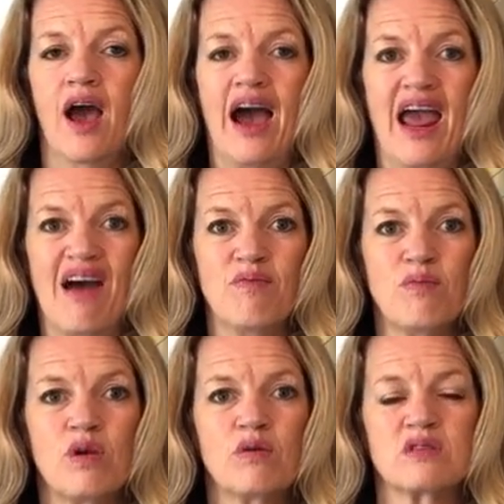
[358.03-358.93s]
I have
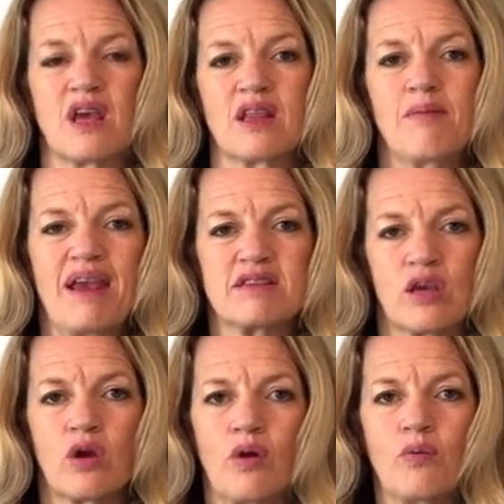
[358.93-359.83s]
music that makes
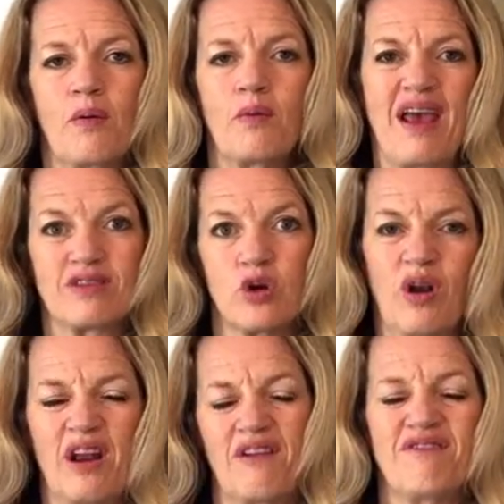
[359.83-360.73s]
it, but we have to
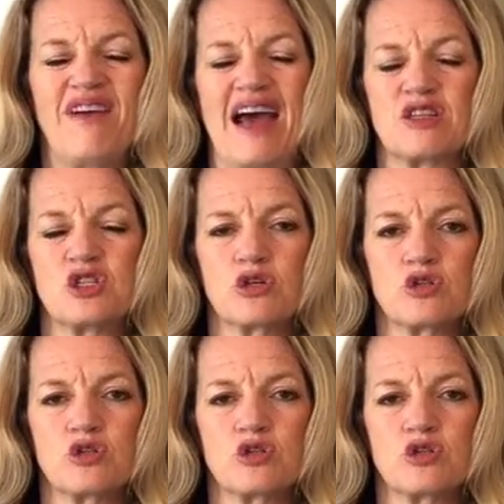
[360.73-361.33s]
little faster.